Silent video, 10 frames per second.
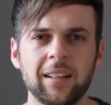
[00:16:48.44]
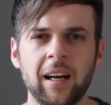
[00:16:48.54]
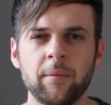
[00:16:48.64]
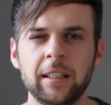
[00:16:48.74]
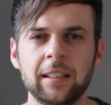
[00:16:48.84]

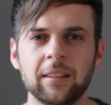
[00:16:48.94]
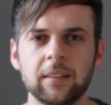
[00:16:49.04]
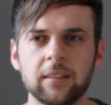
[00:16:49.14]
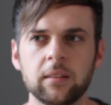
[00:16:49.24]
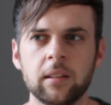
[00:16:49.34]
I
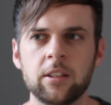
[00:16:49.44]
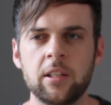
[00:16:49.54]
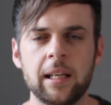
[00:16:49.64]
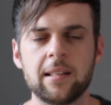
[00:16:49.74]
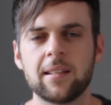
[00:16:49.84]
mean,
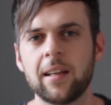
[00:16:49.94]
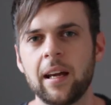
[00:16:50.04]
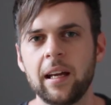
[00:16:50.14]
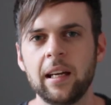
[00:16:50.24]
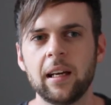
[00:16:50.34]
let's
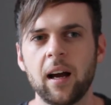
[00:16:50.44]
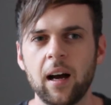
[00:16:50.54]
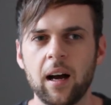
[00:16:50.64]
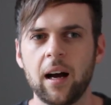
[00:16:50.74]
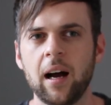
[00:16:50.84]
say
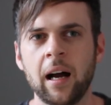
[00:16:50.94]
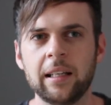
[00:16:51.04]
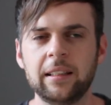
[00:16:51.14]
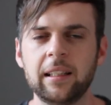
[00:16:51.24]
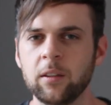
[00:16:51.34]
I
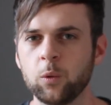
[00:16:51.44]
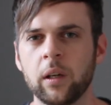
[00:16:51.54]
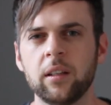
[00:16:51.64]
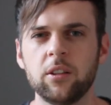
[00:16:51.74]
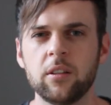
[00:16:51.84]
didn't
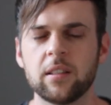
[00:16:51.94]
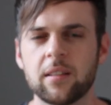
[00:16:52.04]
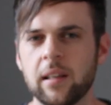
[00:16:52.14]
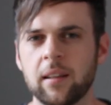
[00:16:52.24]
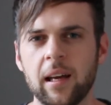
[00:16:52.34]
want to do it
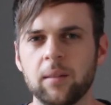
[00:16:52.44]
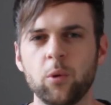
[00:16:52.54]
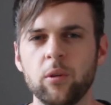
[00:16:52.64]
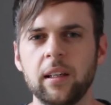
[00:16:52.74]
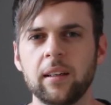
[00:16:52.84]
that
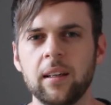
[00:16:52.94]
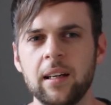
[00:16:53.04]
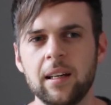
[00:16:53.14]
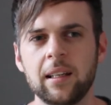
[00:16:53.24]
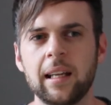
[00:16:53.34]
morning.
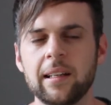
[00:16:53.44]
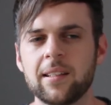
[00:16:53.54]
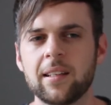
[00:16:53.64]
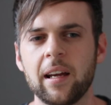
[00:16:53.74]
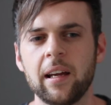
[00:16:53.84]
Let's
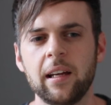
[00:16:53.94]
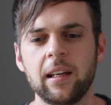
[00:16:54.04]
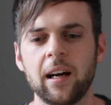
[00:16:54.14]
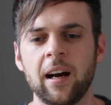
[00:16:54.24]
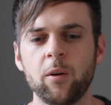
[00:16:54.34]

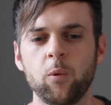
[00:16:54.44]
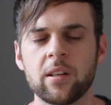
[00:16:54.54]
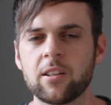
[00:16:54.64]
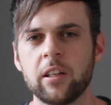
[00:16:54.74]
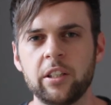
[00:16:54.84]
say I
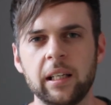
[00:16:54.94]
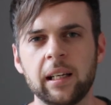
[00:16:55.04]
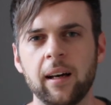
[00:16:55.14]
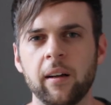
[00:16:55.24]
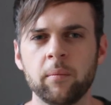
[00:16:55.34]
was going to
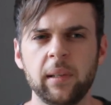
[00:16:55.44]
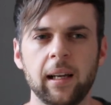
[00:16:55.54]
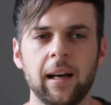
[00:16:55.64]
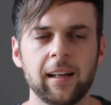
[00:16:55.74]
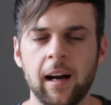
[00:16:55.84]
chicken out and be
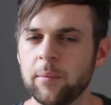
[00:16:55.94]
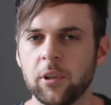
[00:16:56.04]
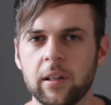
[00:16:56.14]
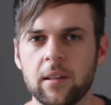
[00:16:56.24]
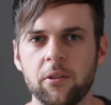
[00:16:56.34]
like, I'm
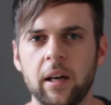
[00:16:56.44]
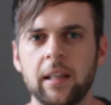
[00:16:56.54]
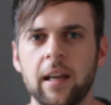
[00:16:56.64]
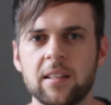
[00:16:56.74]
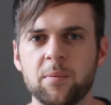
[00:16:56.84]
not in the right
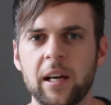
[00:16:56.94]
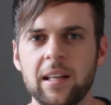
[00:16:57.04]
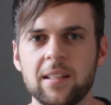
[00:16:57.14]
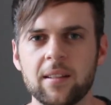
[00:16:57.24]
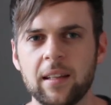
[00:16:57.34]

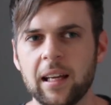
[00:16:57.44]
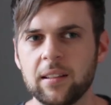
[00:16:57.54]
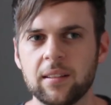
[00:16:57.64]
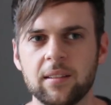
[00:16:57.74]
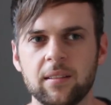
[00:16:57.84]
headspace.
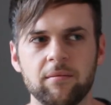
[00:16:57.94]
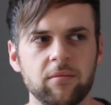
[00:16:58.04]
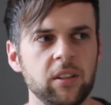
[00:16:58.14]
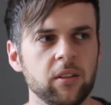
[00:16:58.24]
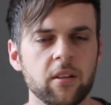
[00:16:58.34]
That,
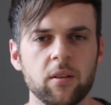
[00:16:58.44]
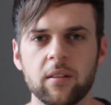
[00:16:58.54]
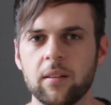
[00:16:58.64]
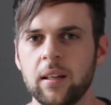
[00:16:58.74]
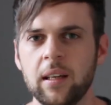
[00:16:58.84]
you
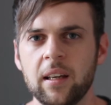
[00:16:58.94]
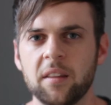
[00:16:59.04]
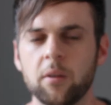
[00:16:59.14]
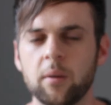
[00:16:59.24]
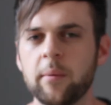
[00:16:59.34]
know,
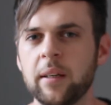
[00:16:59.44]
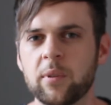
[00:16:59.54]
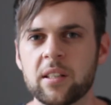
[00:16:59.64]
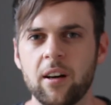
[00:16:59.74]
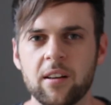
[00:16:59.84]
the woman
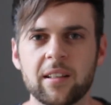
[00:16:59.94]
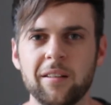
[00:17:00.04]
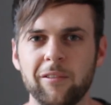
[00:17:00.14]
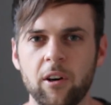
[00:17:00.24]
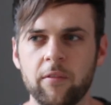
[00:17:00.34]
was
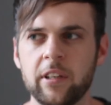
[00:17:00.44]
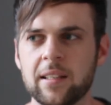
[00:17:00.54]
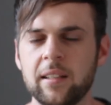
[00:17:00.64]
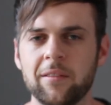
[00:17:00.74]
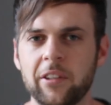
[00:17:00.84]
asking for
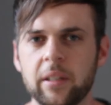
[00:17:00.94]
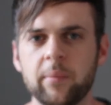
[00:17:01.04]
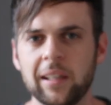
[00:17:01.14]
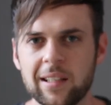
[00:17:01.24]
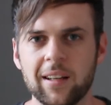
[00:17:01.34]
obviously a very
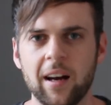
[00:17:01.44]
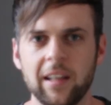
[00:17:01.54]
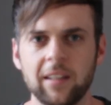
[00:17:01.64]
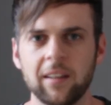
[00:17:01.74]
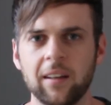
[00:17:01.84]
big
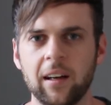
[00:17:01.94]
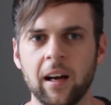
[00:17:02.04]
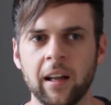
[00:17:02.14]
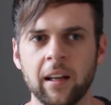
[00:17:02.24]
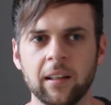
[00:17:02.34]
sign.
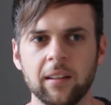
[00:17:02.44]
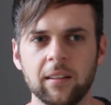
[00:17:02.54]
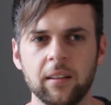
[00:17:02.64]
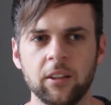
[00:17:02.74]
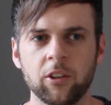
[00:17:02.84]
And,
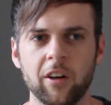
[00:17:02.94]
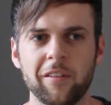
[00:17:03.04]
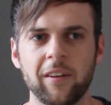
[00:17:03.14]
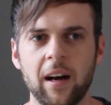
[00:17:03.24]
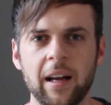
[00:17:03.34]
you know,
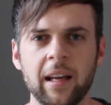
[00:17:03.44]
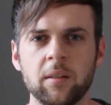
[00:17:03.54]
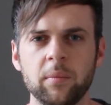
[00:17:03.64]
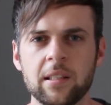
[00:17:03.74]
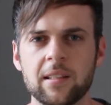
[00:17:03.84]
if I had been